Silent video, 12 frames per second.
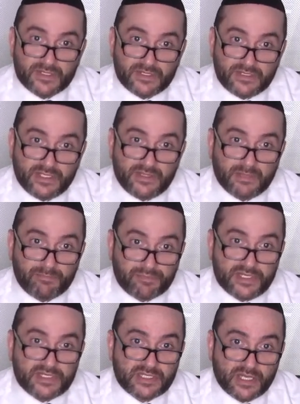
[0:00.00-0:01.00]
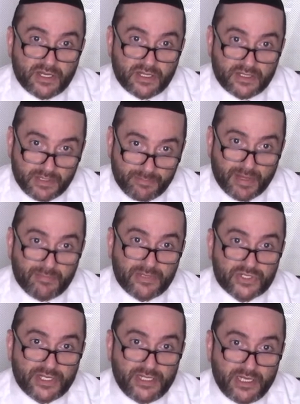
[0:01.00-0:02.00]
did the printer, the
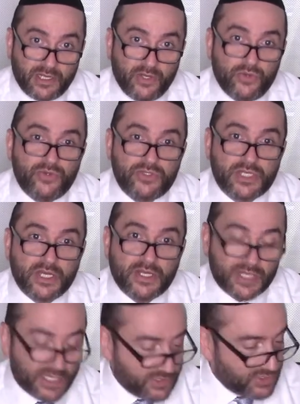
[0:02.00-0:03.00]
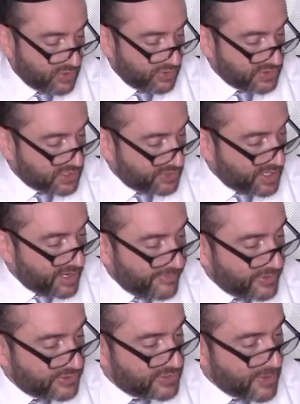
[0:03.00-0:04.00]
publisher, include the Hasogas HaRaivad,